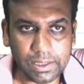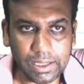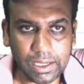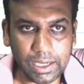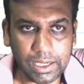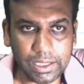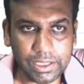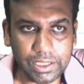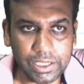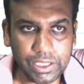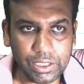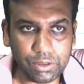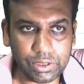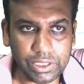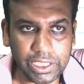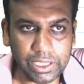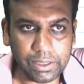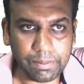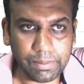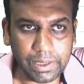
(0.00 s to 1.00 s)
are
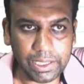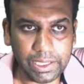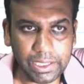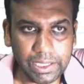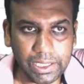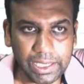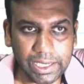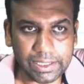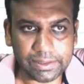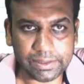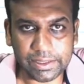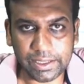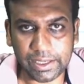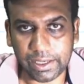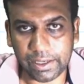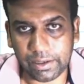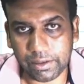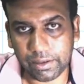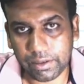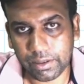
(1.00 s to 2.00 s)
denoted by xk.